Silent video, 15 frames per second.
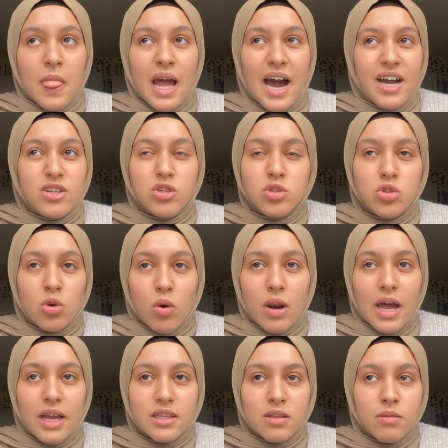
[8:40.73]
I just don't
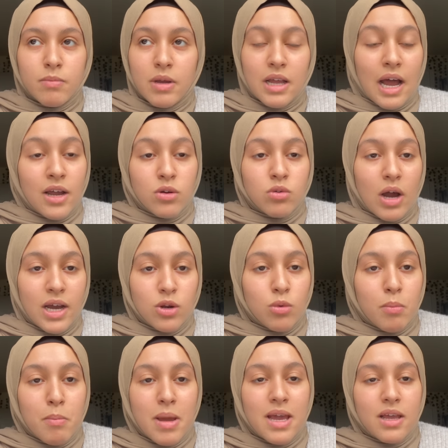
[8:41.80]
like them.
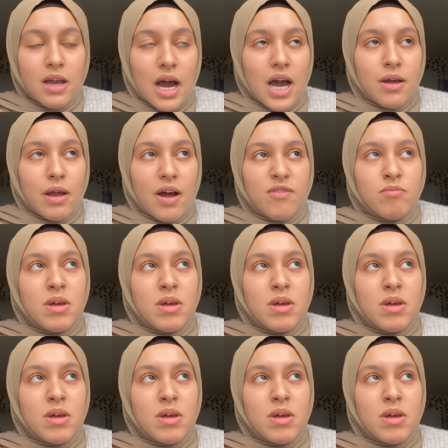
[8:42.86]
I've